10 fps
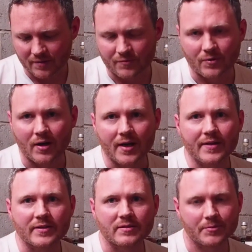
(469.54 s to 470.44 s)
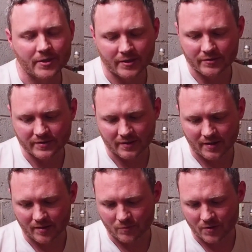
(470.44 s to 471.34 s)
rye that's being used in
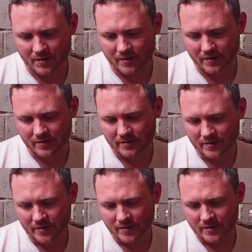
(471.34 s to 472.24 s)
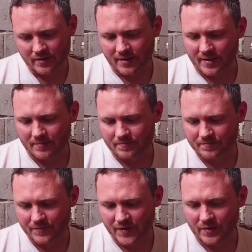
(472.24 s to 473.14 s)
Hiram Walker.
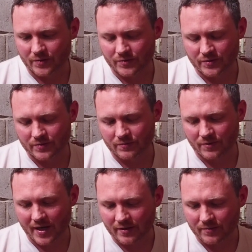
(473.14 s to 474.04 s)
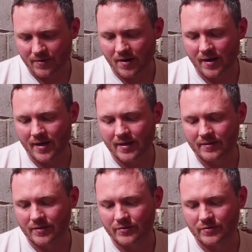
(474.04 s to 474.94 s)
They used regular rye,
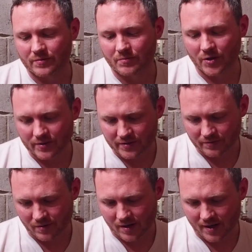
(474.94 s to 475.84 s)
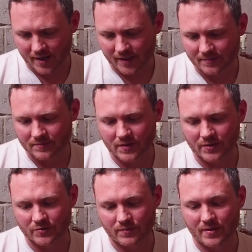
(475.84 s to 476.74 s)
they used malted rye, they
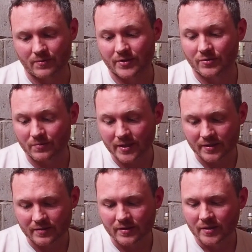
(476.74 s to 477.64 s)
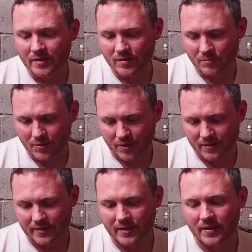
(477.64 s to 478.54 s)
used red winter wheat,
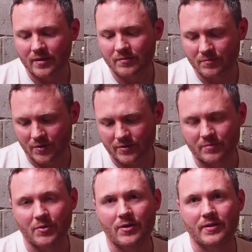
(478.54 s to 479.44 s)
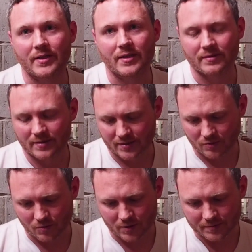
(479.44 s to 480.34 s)
barley, malted barley, and
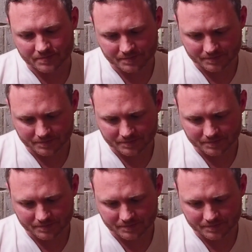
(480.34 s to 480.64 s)
corn.